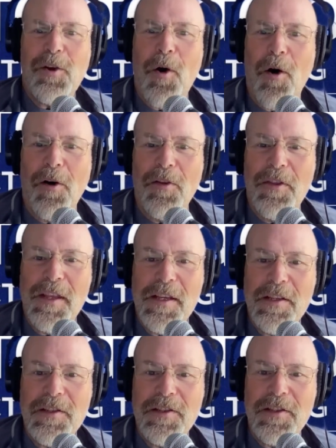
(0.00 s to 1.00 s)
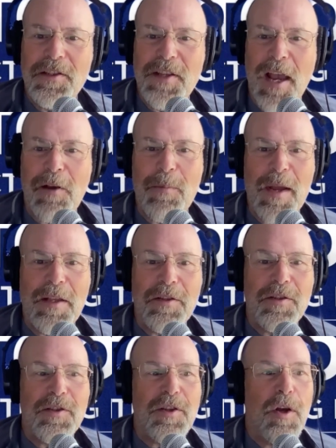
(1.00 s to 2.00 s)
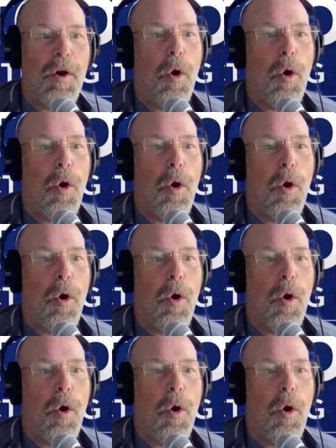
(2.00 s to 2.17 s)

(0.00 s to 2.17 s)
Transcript: call these segments